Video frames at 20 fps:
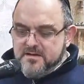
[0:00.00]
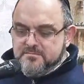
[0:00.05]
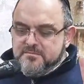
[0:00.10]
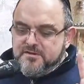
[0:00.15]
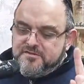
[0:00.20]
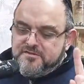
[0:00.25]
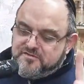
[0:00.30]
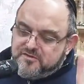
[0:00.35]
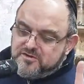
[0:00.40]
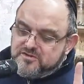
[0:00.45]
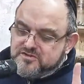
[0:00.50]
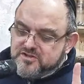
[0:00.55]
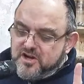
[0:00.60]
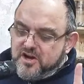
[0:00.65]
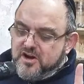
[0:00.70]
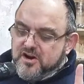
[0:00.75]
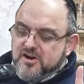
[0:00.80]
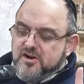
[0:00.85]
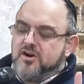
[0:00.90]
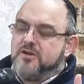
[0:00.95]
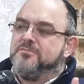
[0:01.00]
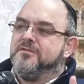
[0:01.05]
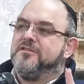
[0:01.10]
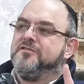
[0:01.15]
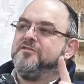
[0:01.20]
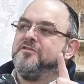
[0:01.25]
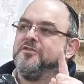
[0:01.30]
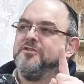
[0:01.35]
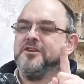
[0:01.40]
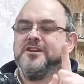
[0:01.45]
mefuzar or
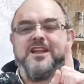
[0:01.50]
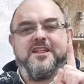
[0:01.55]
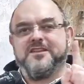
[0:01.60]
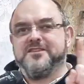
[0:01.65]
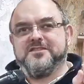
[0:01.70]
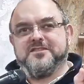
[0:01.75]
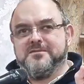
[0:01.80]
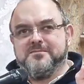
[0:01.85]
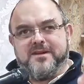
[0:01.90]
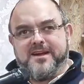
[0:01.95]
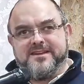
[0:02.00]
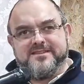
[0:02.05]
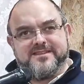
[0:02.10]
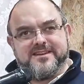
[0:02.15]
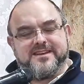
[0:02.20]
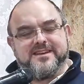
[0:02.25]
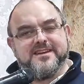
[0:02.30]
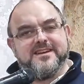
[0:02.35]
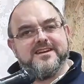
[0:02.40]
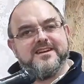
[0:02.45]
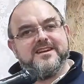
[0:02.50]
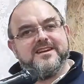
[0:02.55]
mefura. Now this is amazing.